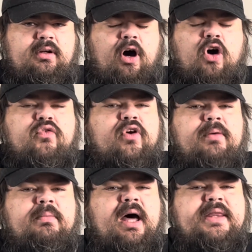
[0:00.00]
over a
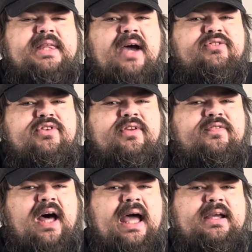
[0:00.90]
month after the
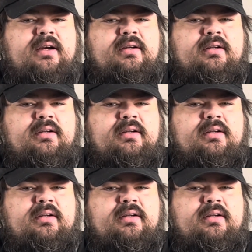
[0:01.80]
fire.